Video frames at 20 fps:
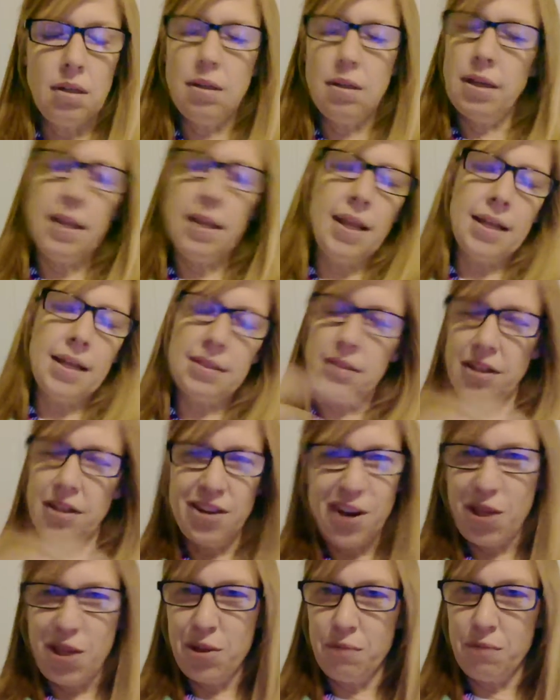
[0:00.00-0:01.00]
and that's in
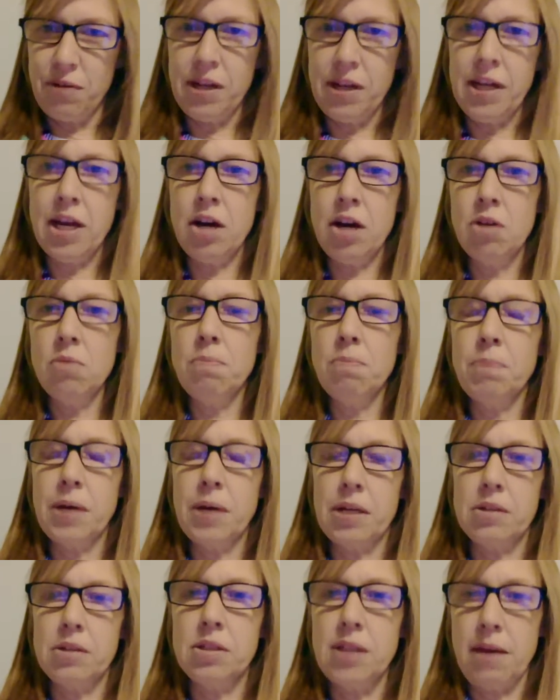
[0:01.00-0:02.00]
another video,
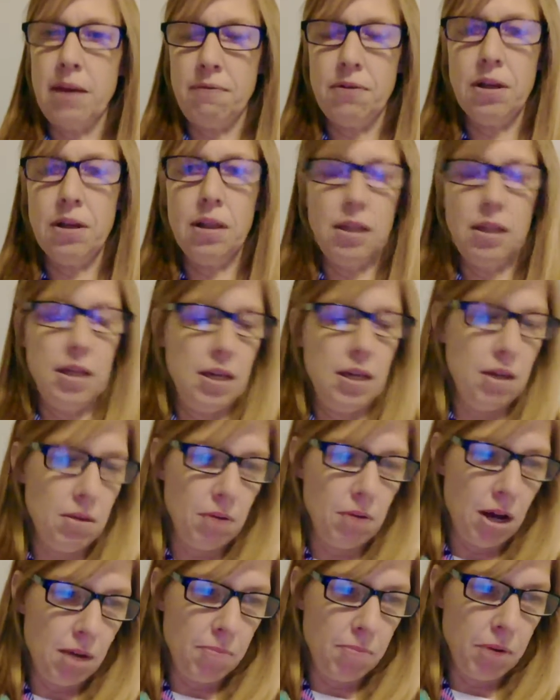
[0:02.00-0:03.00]
but definitely